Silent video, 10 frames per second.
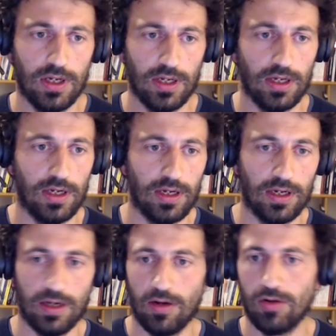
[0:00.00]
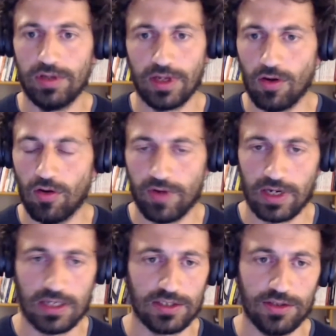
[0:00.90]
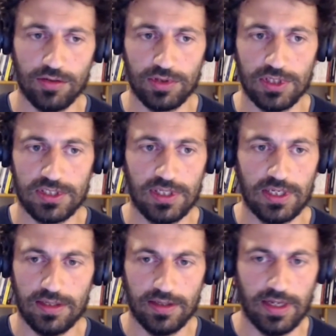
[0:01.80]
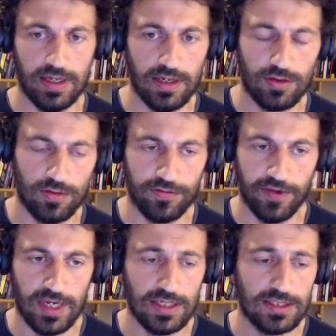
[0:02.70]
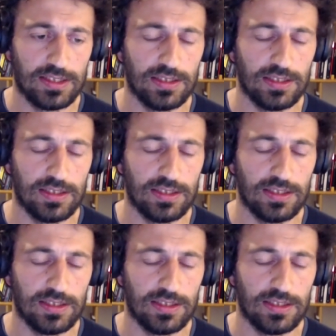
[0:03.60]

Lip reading: all the governance duties that they need to face,